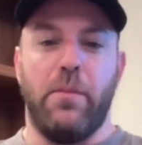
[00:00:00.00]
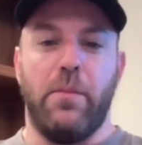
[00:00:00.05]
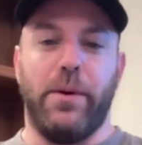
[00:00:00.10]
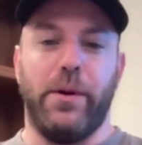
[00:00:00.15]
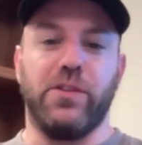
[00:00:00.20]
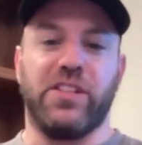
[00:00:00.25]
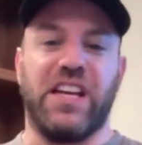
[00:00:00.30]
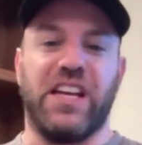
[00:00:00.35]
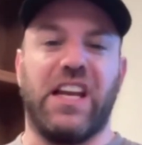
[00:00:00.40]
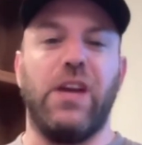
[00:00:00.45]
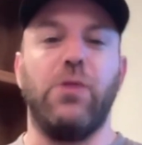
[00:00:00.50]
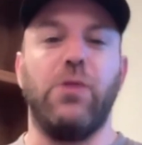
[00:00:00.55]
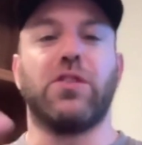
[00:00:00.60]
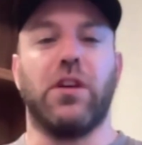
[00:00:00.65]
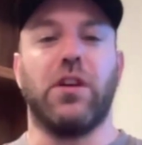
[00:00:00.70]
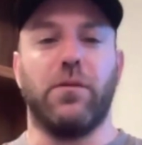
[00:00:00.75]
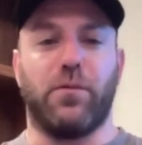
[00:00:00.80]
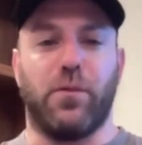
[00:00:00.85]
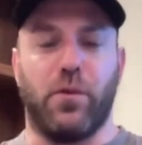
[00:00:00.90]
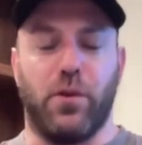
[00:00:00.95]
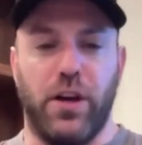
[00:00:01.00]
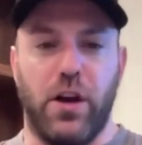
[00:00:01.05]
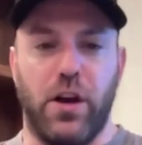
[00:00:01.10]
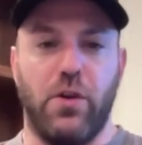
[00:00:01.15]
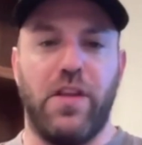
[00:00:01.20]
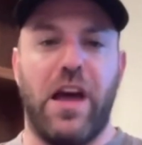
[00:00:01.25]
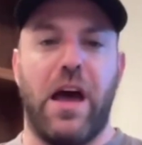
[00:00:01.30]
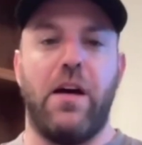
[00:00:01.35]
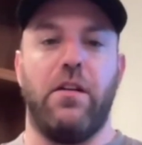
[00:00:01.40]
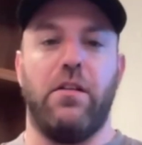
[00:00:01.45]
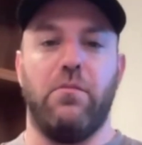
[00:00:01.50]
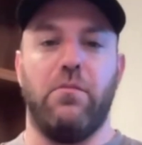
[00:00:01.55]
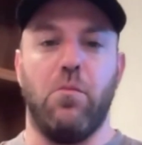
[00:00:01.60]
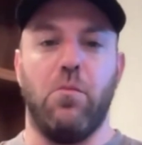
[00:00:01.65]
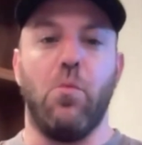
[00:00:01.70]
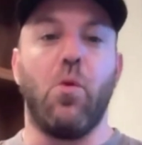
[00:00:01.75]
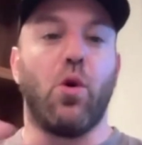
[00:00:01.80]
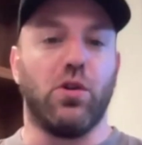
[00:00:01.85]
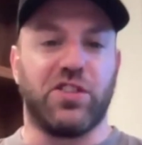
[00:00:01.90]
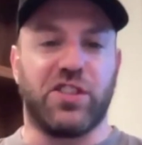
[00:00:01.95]
But it was like he was looking for, that
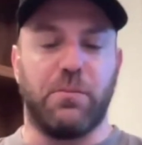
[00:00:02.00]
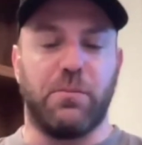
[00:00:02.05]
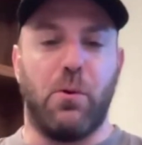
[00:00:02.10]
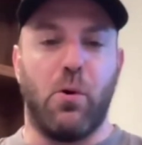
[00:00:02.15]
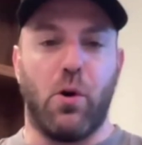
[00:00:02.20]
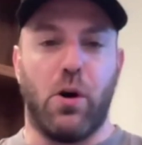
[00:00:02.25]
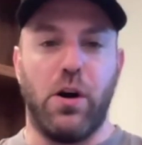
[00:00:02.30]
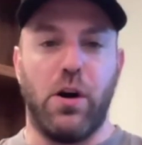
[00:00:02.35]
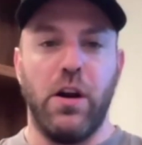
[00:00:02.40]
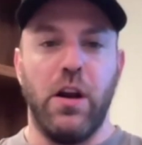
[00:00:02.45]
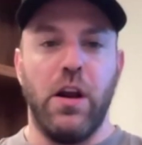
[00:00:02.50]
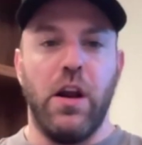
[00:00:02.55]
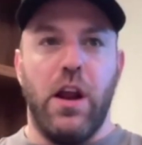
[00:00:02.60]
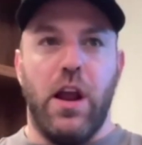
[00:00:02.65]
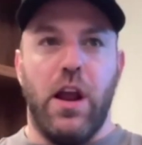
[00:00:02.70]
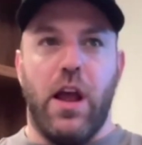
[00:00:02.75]
moral support.